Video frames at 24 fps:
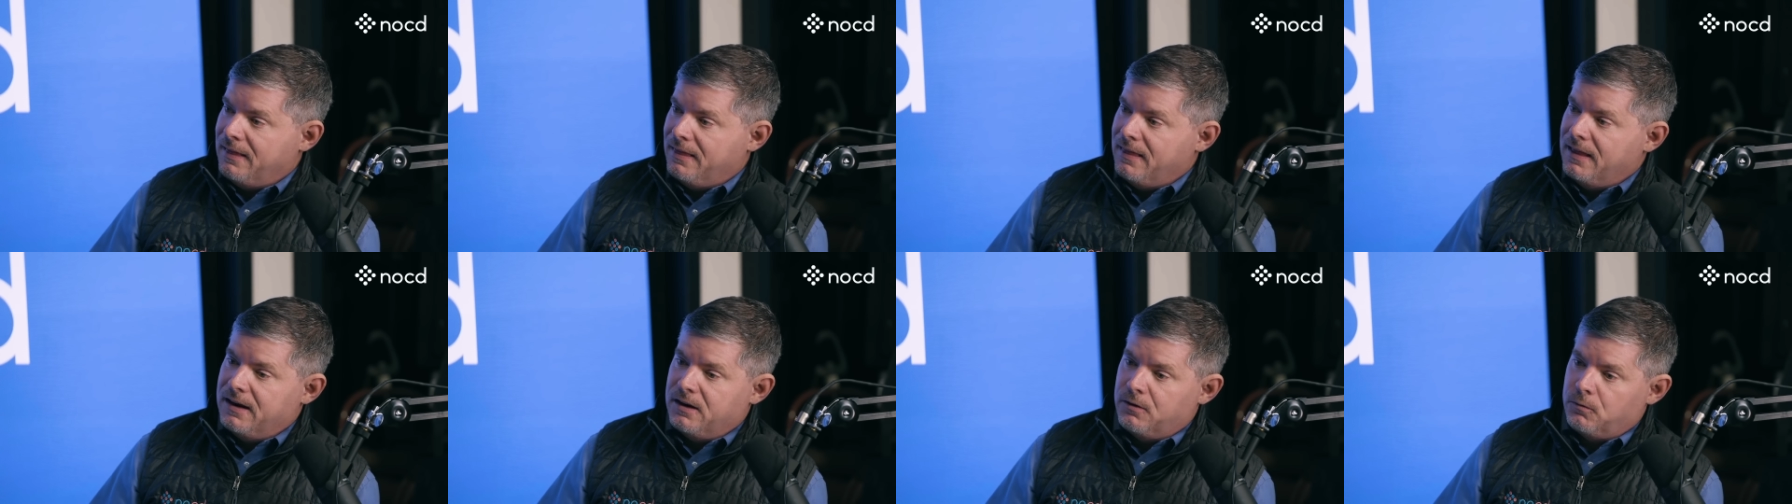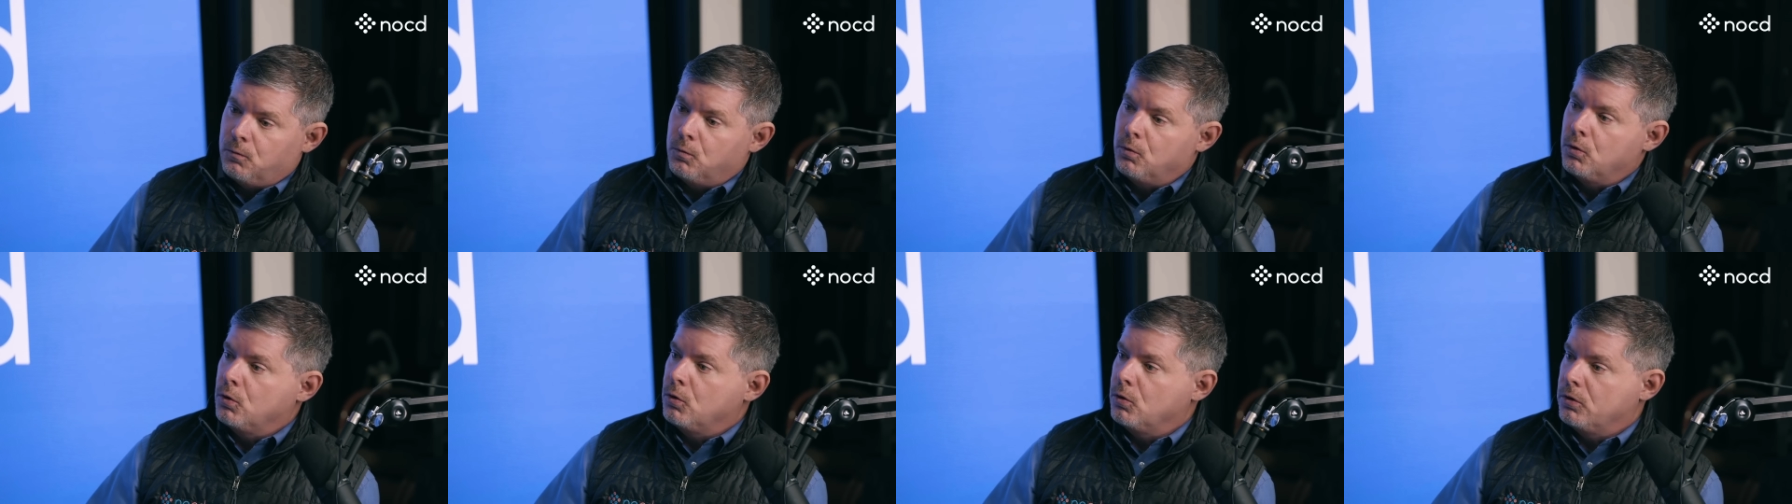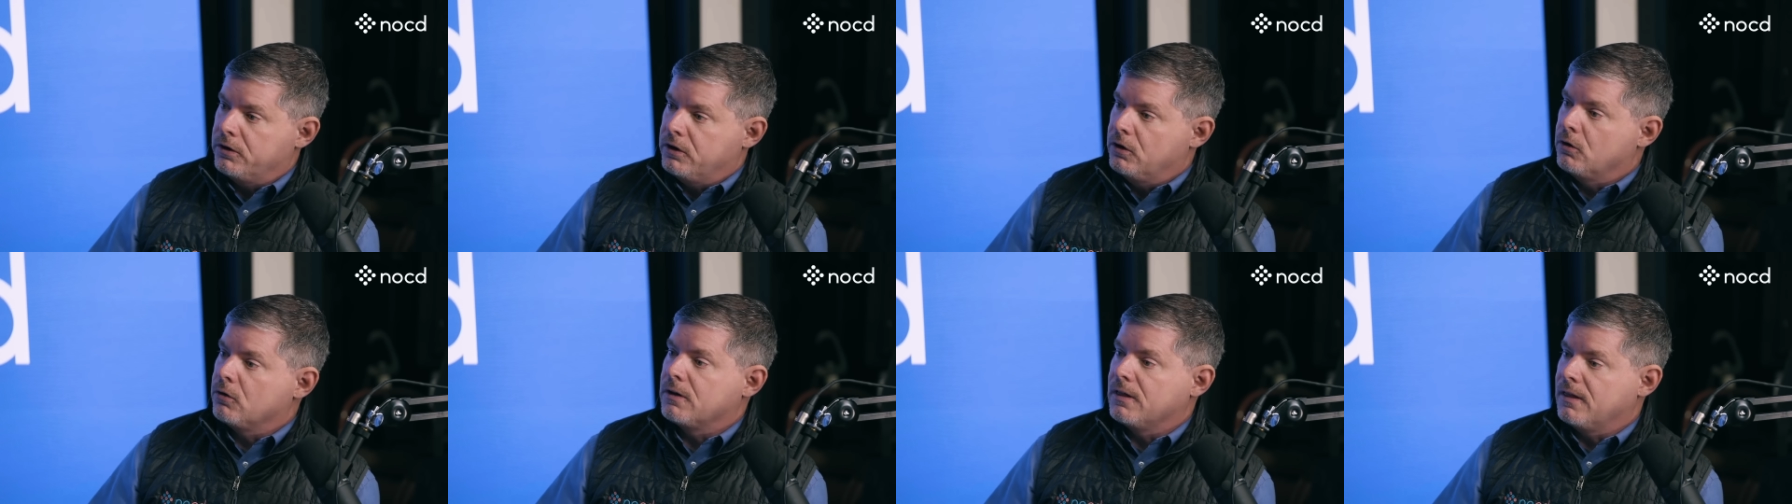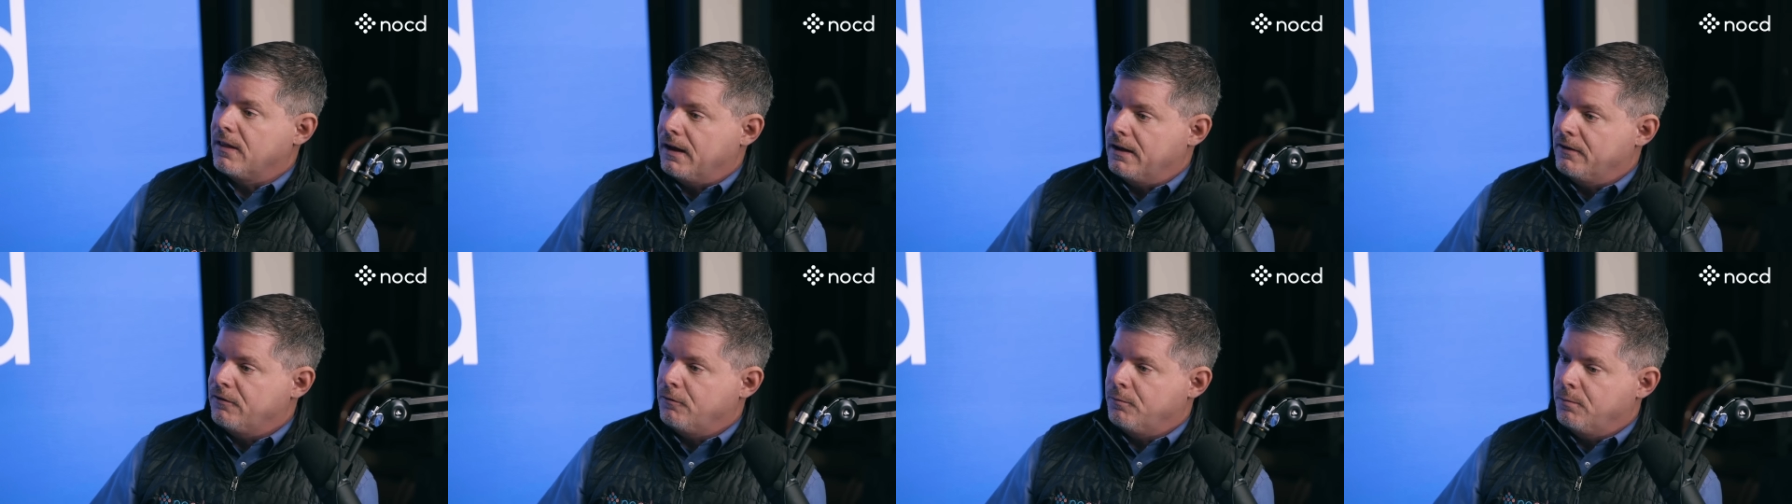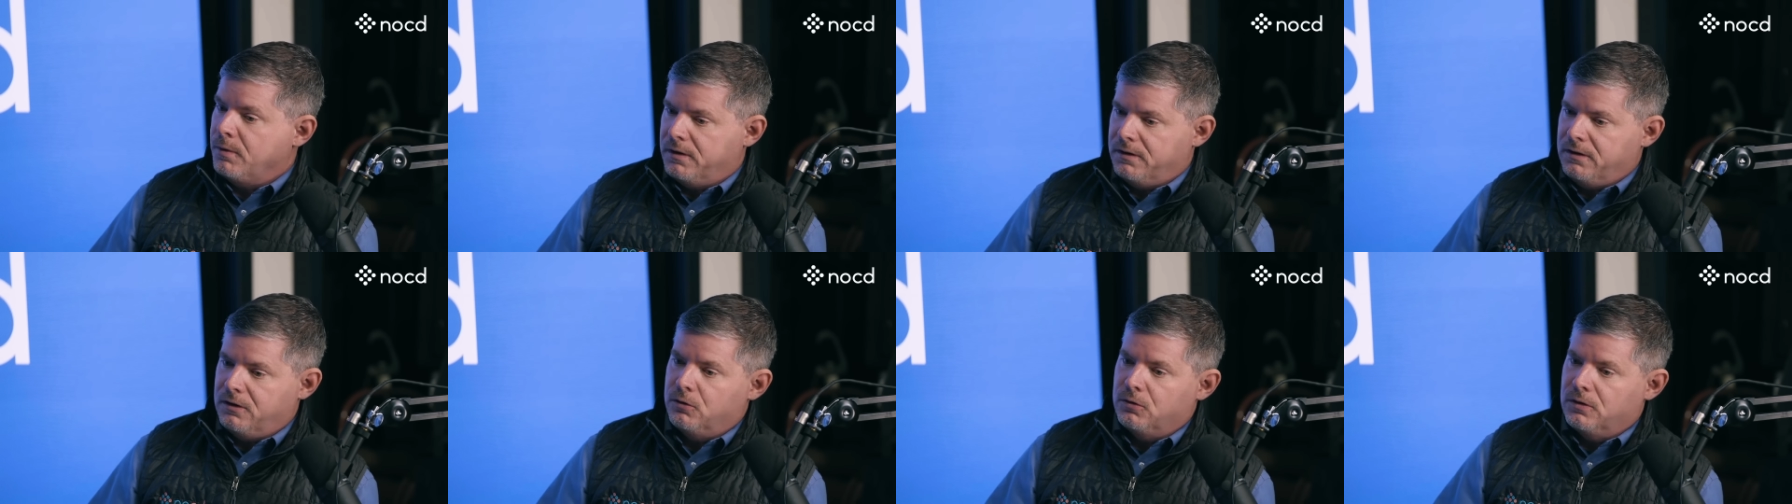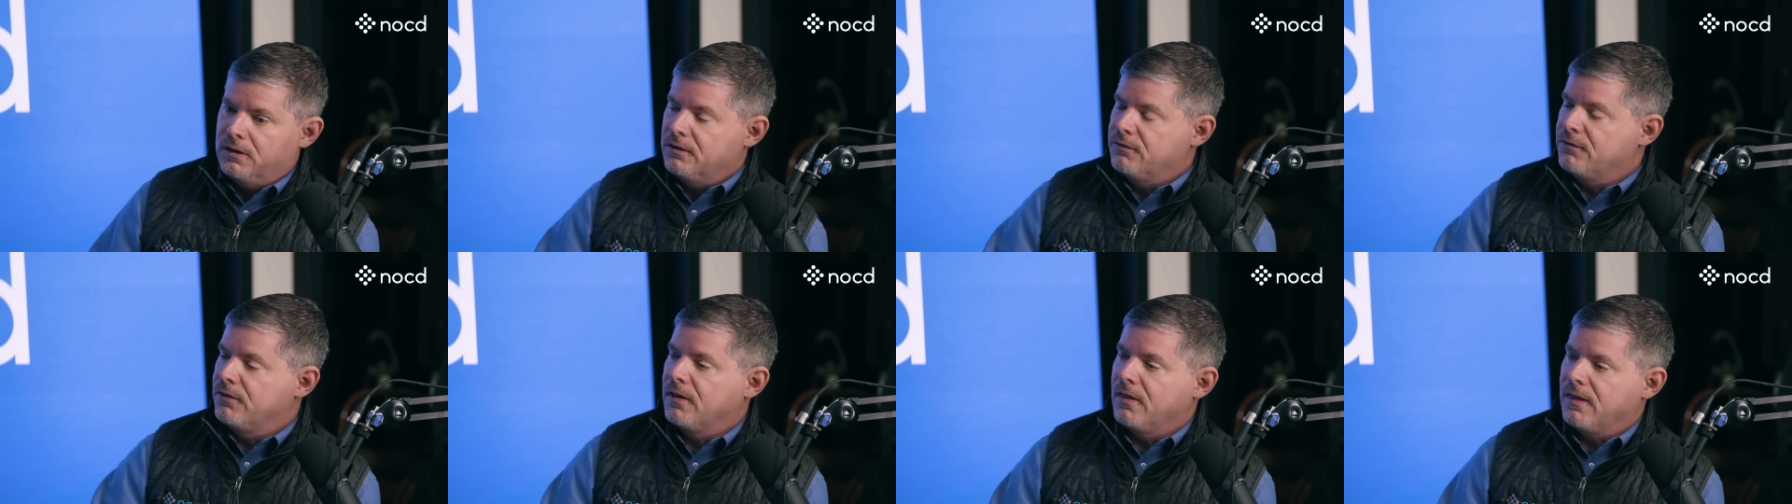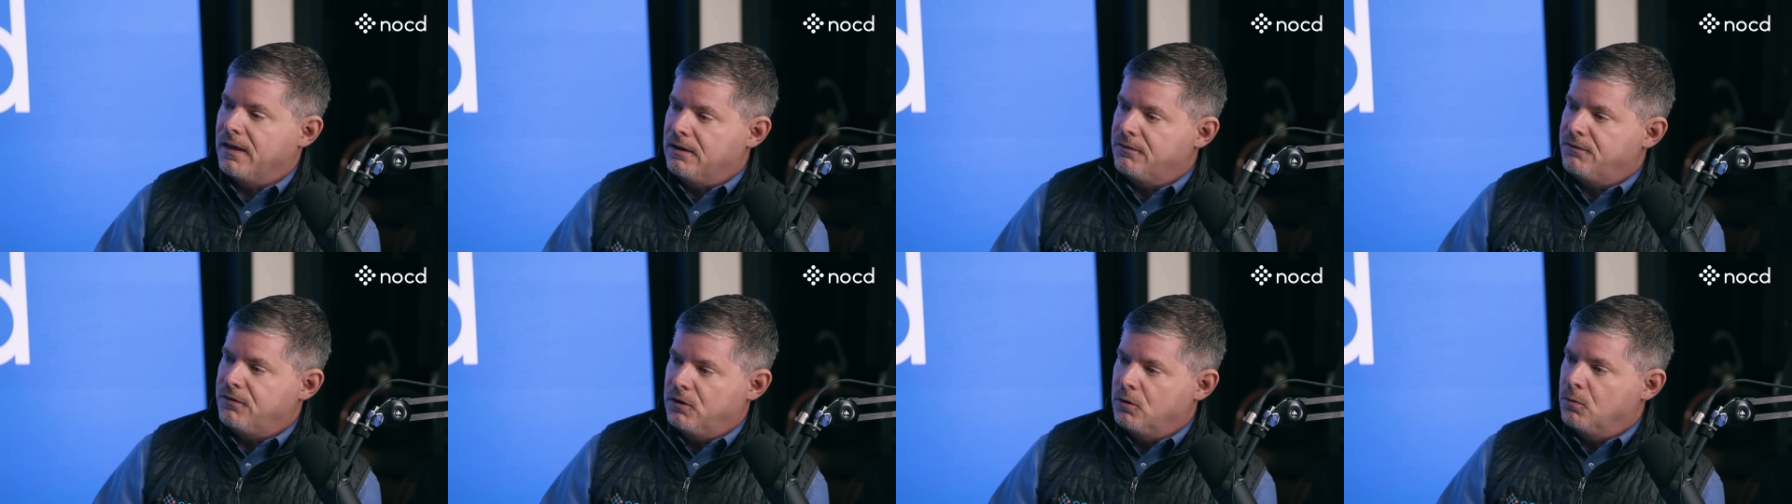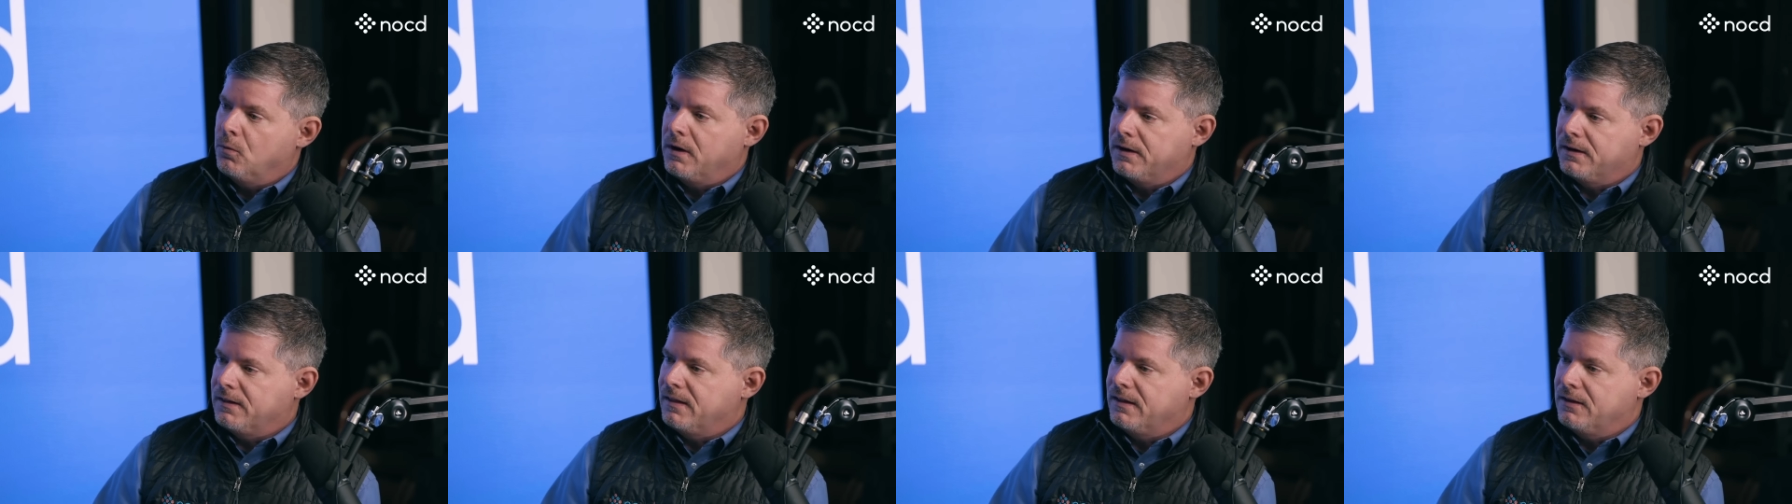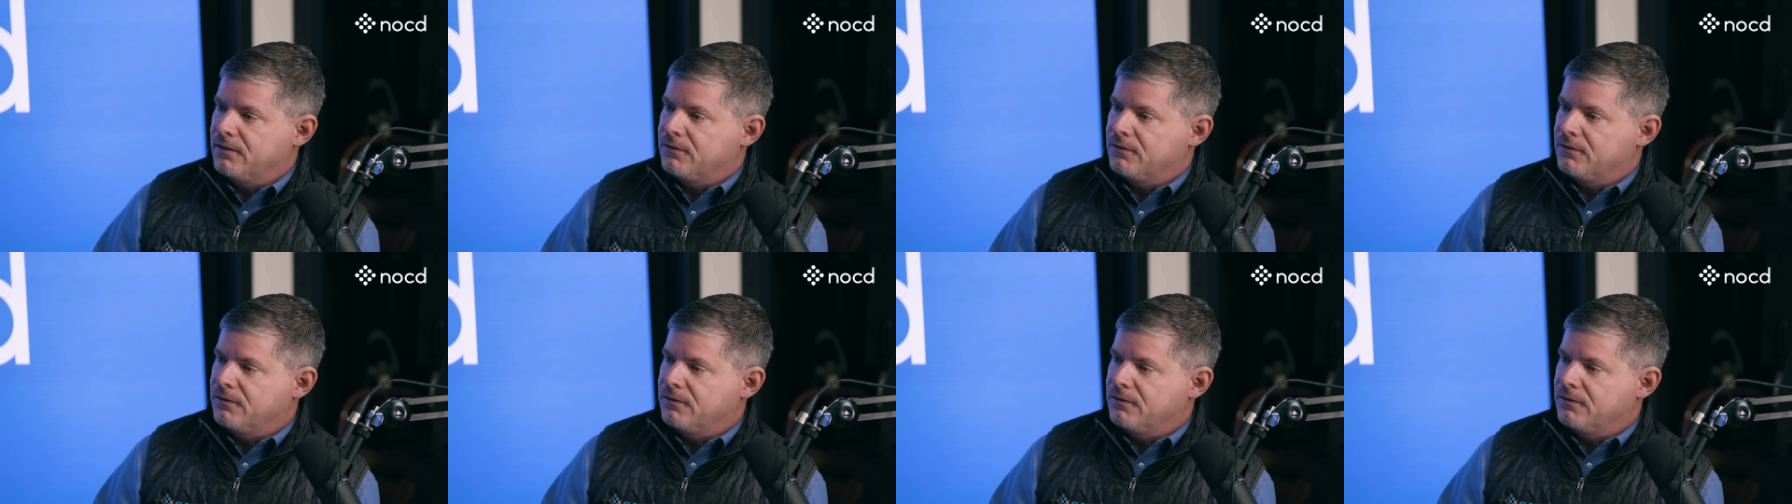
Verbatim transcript: let it rule your life, but you live the life you want to live.